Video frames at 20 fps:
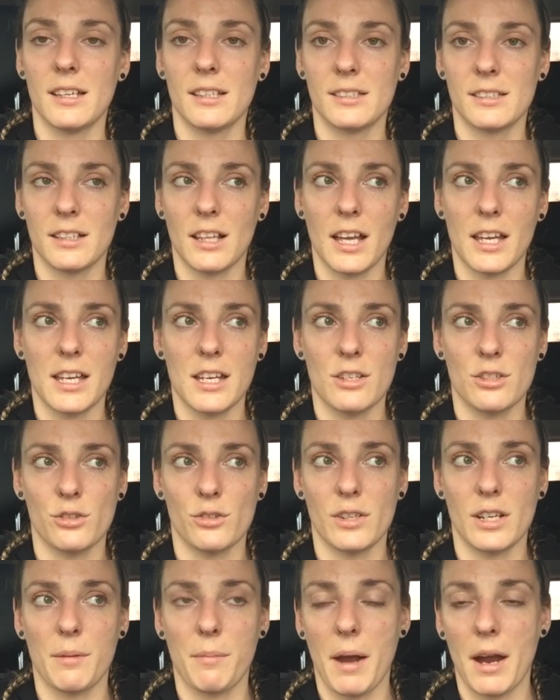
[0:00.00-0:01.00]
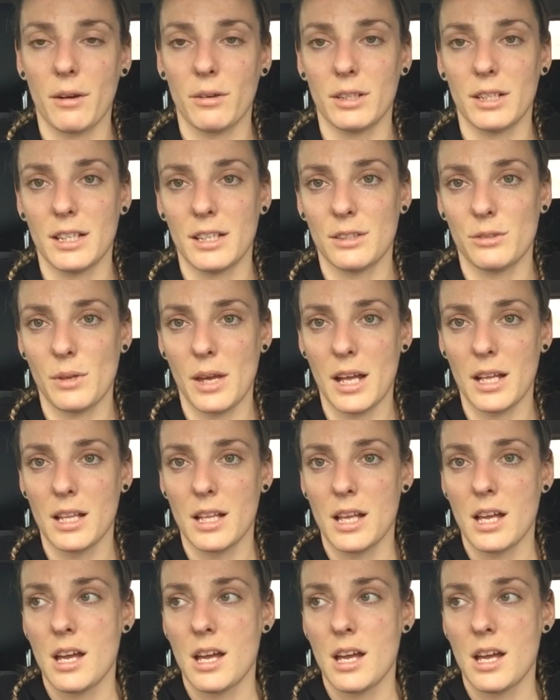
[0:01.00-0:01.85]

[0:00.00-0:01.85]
slight injury apparently as well.